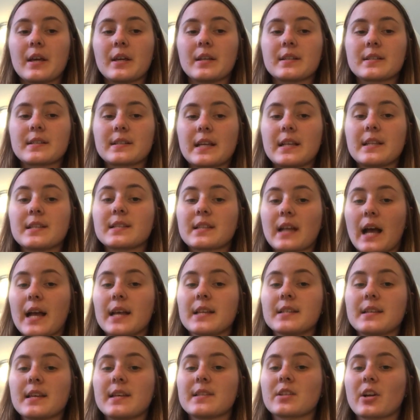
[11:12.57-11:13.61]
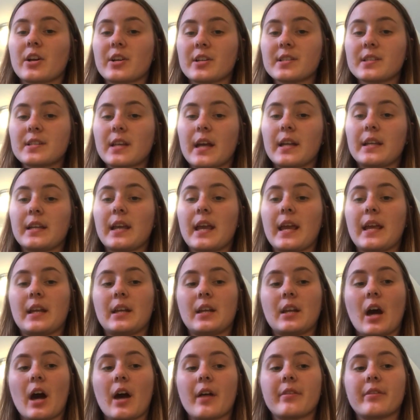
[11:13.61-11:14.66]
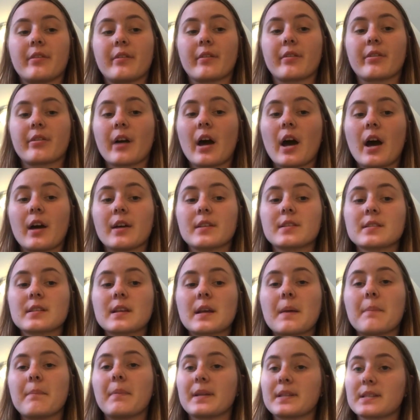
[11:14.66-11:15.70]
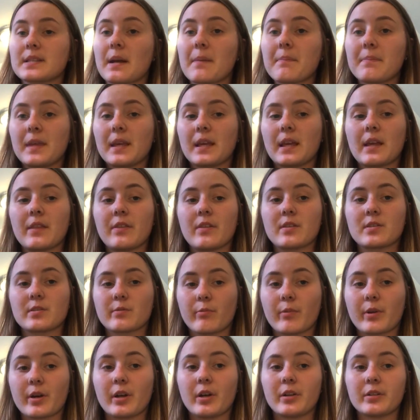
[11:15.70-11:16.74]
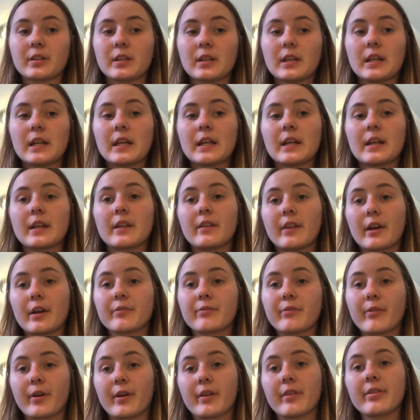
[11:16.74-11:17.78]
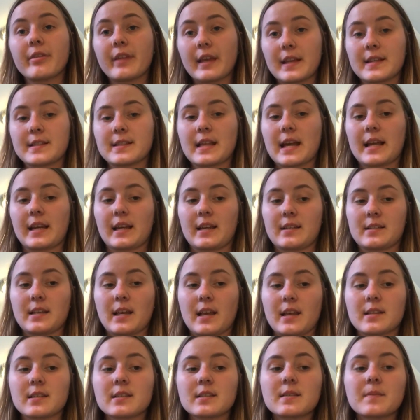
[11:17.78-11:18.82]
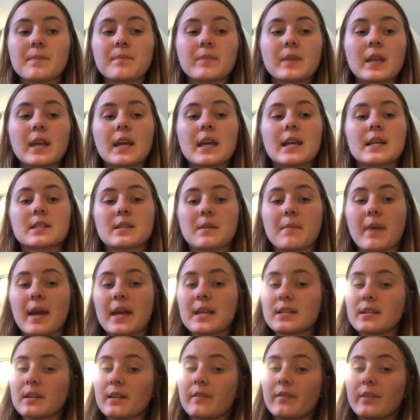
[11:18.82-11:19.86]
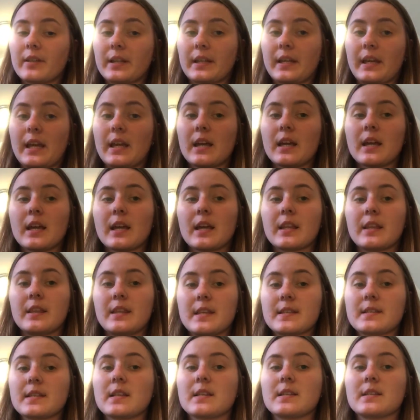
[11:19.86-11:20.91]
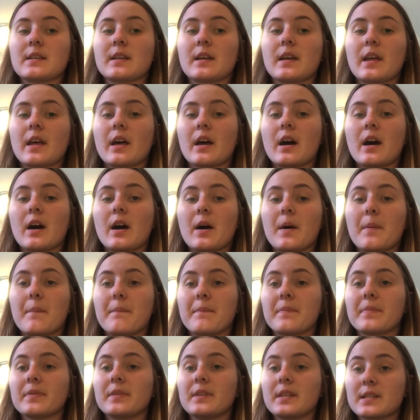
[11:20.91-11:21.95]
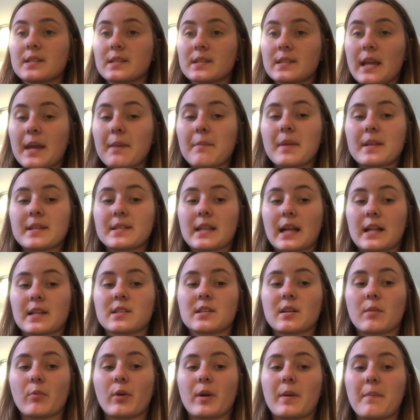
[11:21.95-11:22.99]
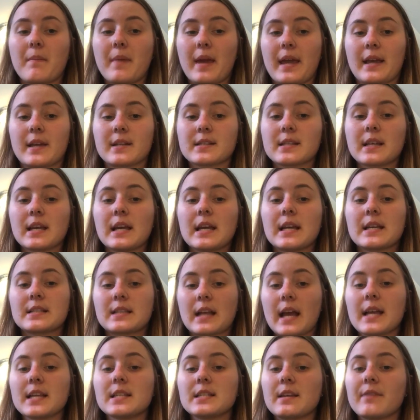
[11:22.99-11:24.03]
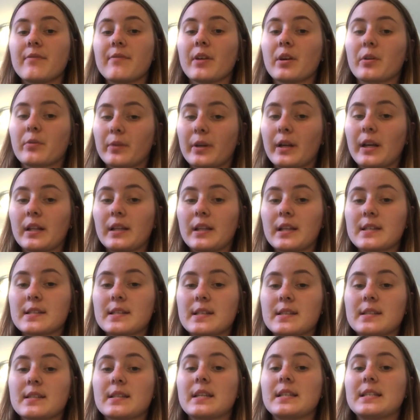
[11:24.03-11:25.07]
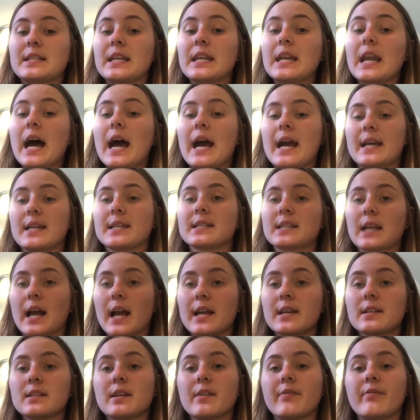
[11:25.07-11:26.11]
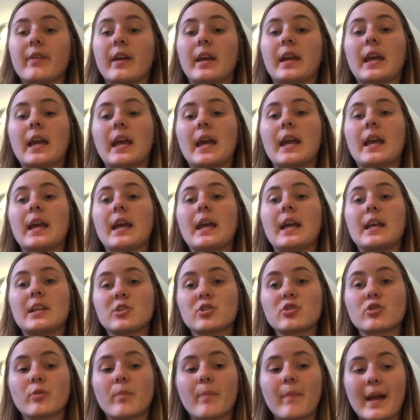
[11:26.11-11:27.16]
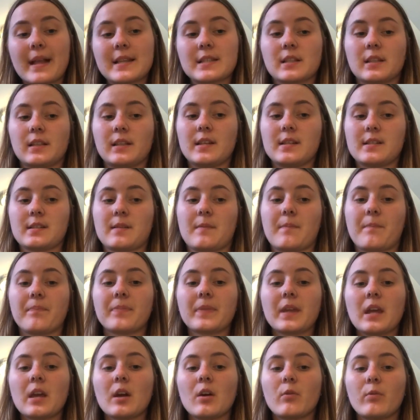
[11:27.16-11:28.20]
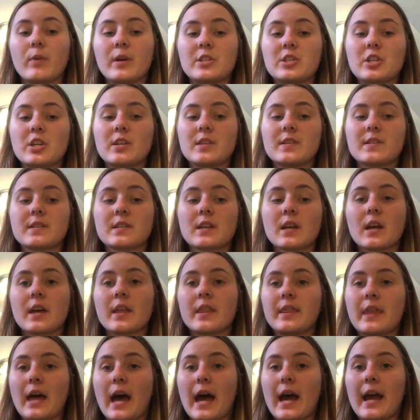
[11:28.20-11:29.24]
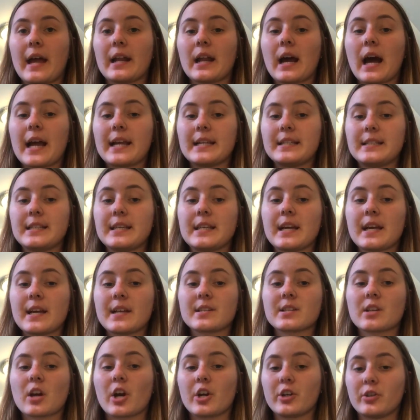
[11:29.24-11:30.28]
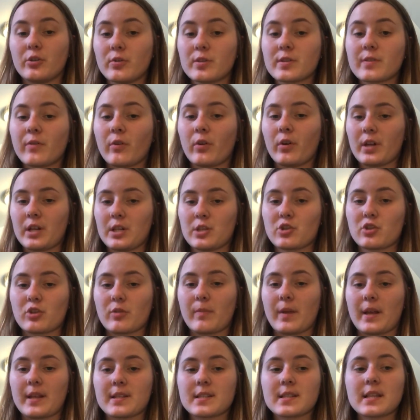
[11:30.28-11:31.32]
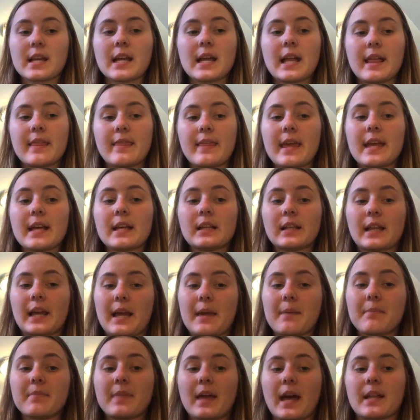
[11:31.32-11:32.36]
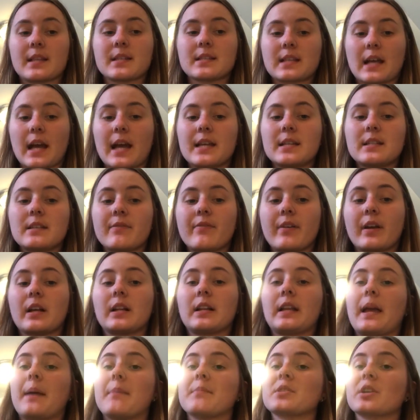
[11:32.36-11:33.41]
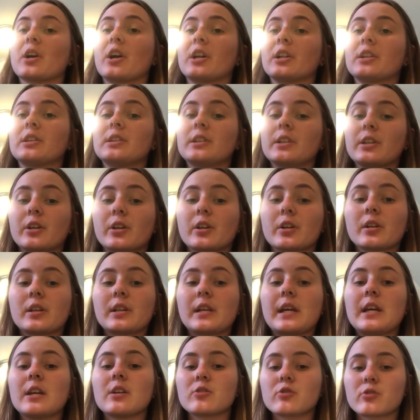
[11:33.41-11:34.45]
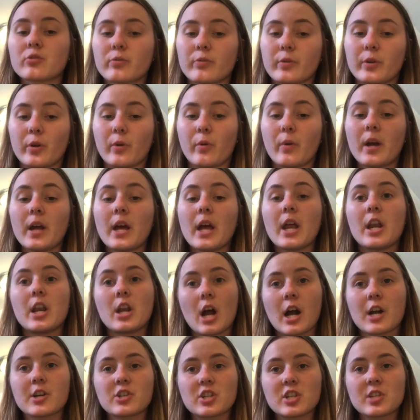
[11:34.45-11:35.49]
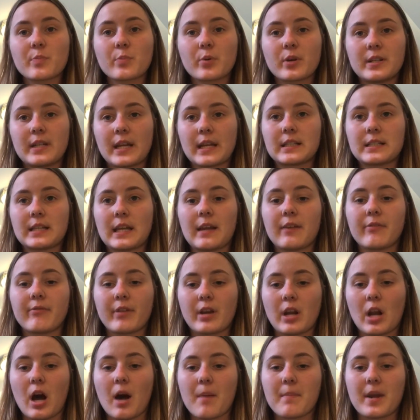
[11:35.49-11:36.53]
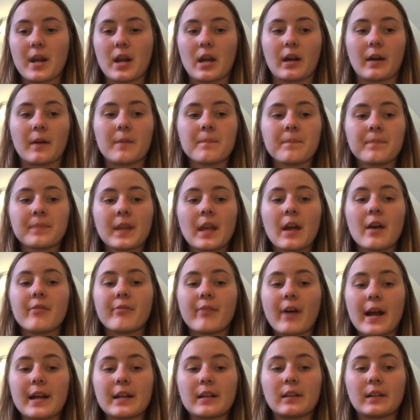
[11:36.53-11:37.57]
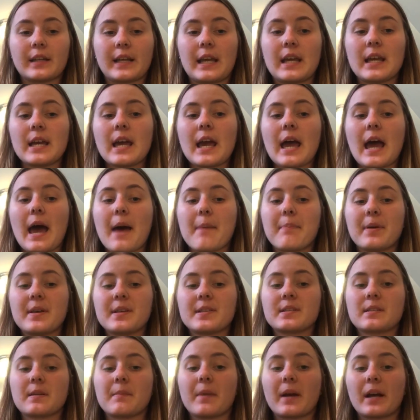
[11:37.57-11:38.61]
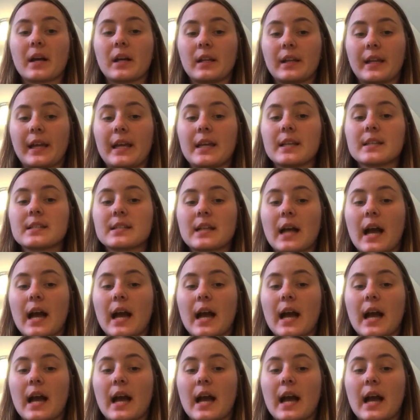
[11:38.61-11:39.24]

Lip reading: since scientists are studying not their thoughts, but something in this world, therefore things that exist. Semantically, this is the statements that someone makes. Scientific realists deny scientific instrumentalism, which is that ideas are useful instruments. They claim that scientific claims are literally true, not just predicting phenomena. Finally, epistemically,